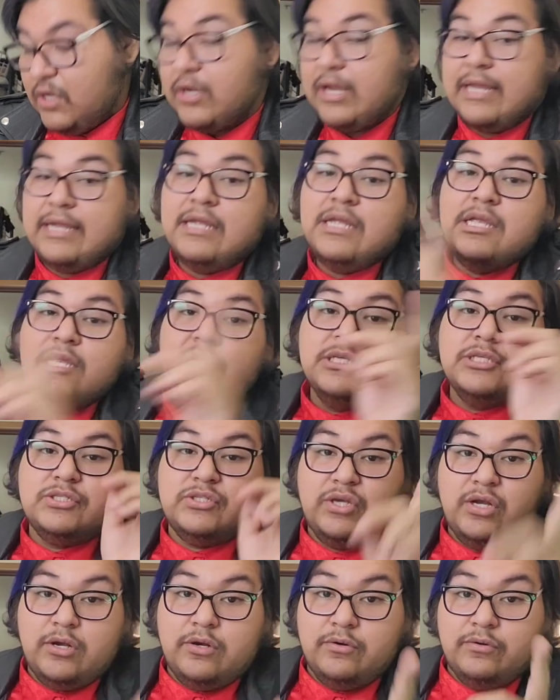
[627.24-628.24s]
okay,
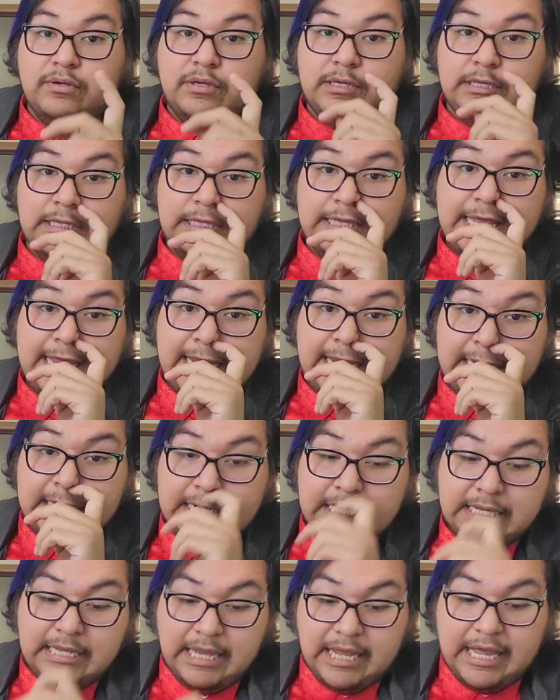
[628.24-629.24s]
so
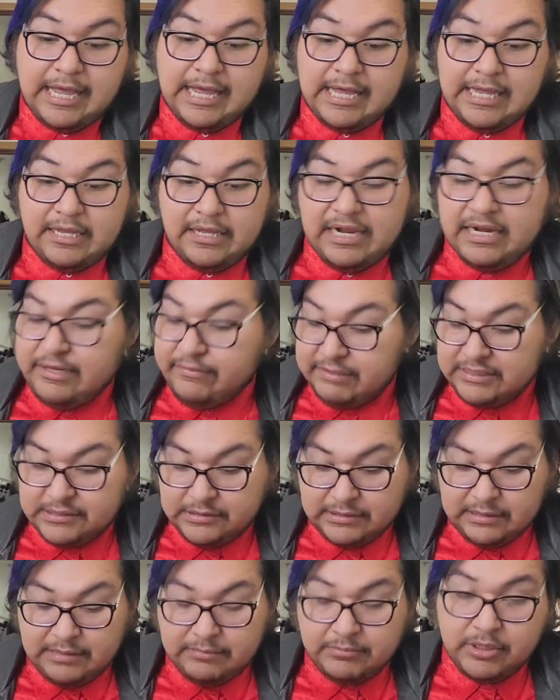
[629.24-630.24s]
then
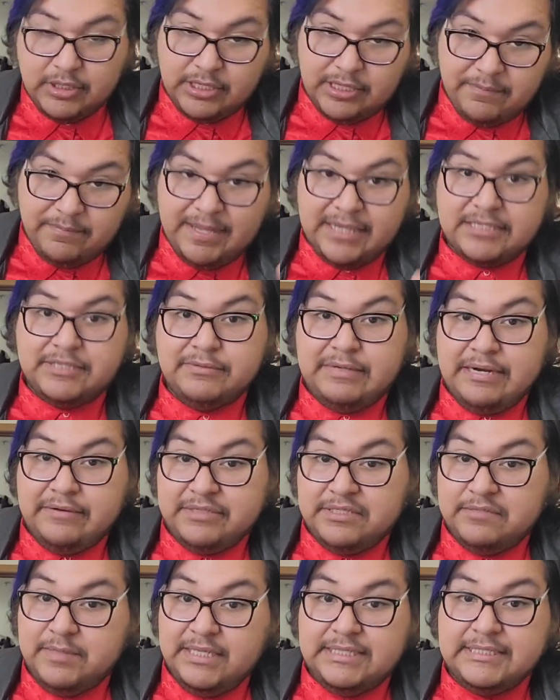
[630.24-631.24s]
anyways, I'm gonna get back to what I
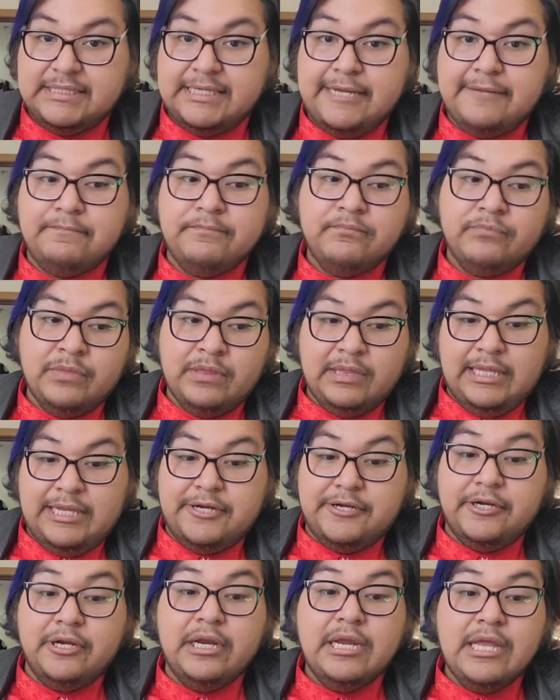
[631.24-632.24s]
was about to say
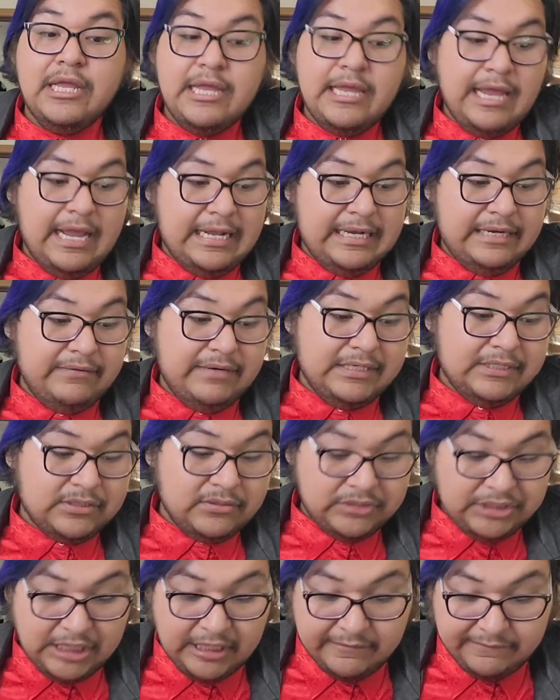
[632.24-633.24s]
later. Anyway,
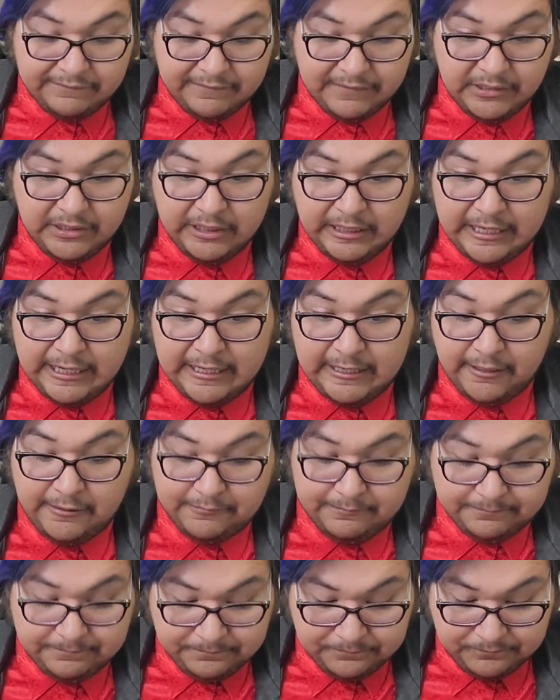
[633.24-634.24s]
so Jennifer
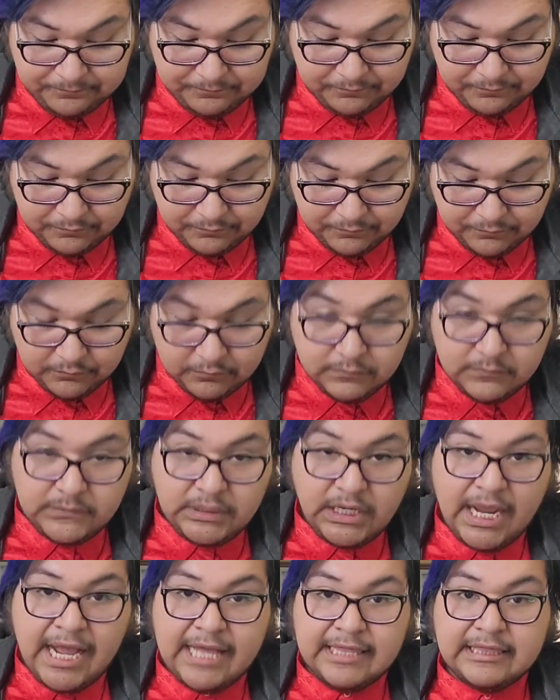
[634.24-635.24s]

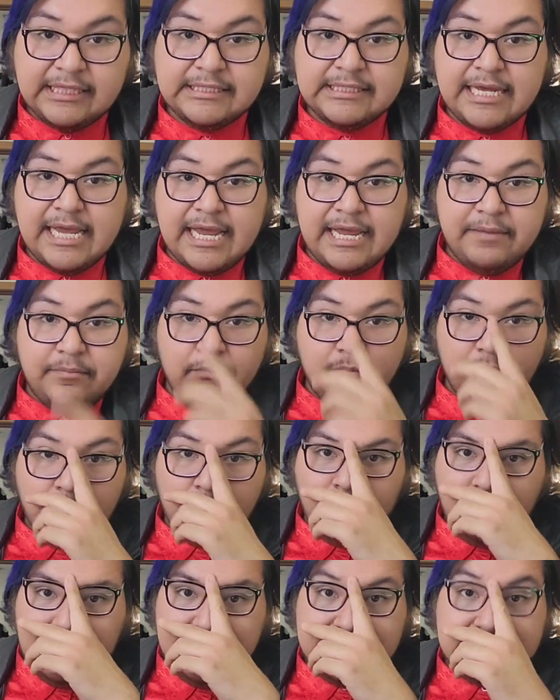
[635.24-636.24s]
at the time
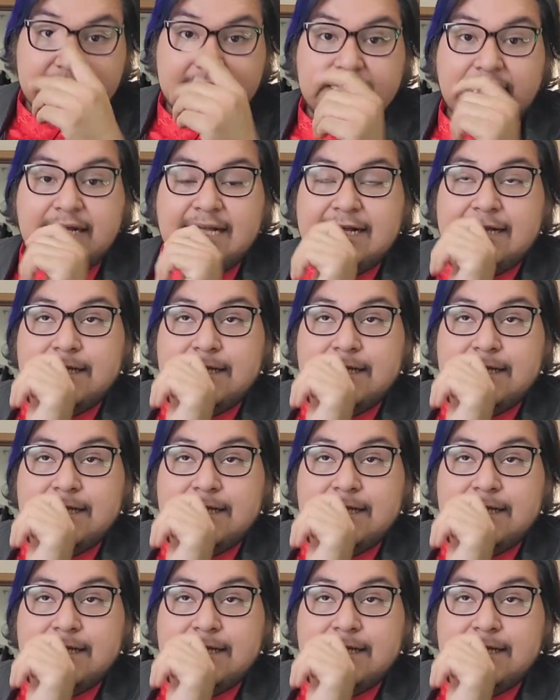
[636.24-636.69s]
was